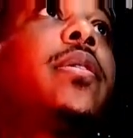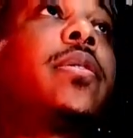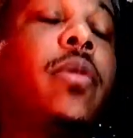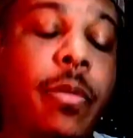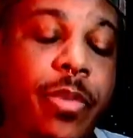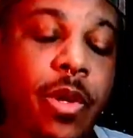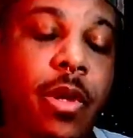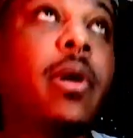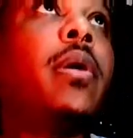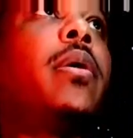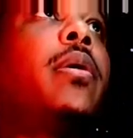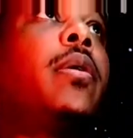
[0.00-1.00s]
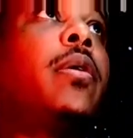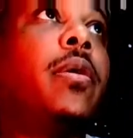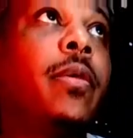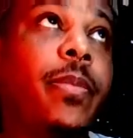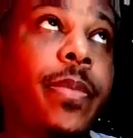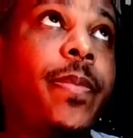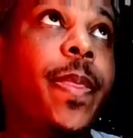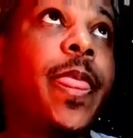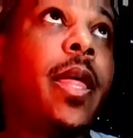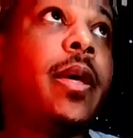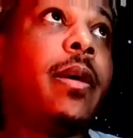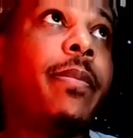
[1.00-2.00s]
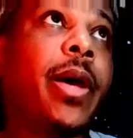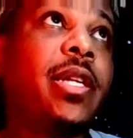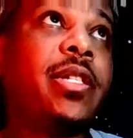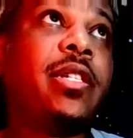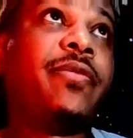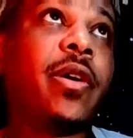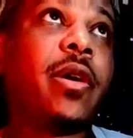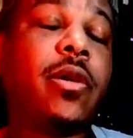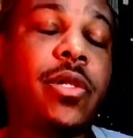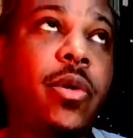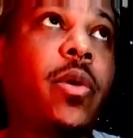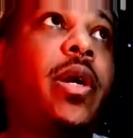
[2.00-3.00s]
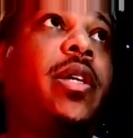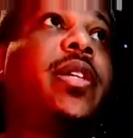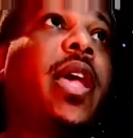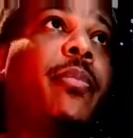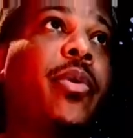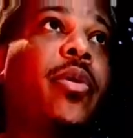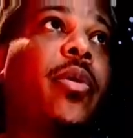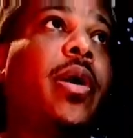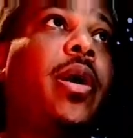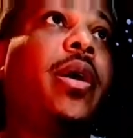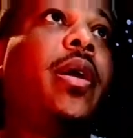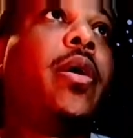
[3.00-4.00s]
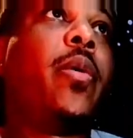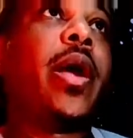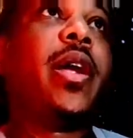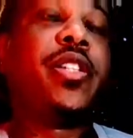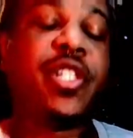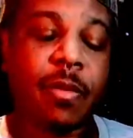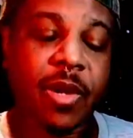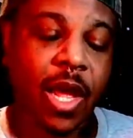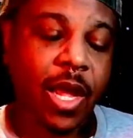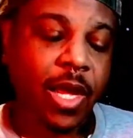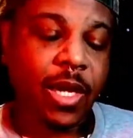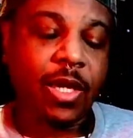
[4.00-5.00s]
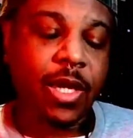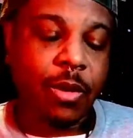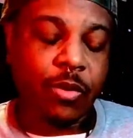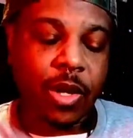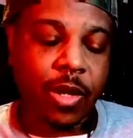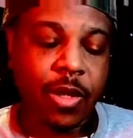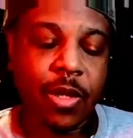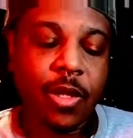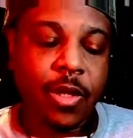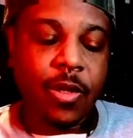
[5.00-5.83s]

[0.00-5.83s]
Scorpio, Pisces, Virgo, Taurus, Capricorn, Aquarius, Gemini, and Libra.